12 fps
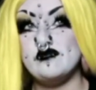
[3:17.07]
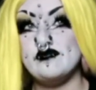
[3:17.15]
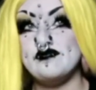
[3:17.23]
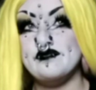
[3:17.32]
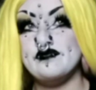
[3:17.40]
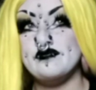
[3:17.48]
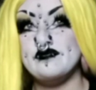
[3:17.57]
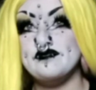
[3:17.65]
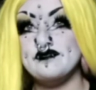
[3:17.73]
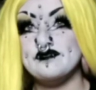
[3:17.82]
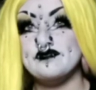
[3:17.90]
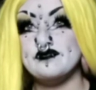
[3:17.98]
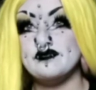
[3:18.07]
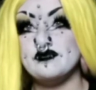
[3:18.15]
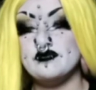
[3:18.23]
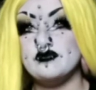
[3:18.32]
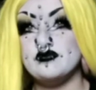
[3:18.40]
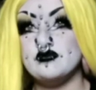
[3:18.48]

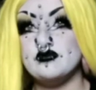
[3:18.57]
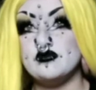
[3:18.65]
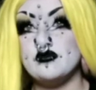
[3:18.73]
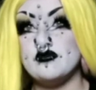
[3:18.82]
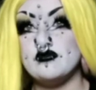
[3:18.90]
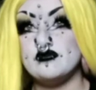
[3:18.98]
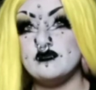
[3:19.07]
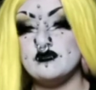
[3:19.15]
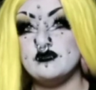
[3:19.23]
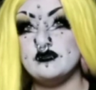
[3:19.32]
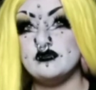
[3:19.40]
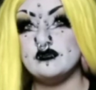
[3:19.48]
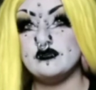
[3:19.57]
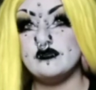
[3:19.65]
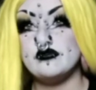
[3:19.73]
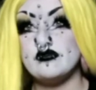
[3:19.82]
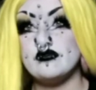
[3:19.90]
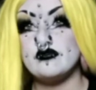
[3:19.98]

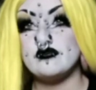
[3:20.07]
(silence)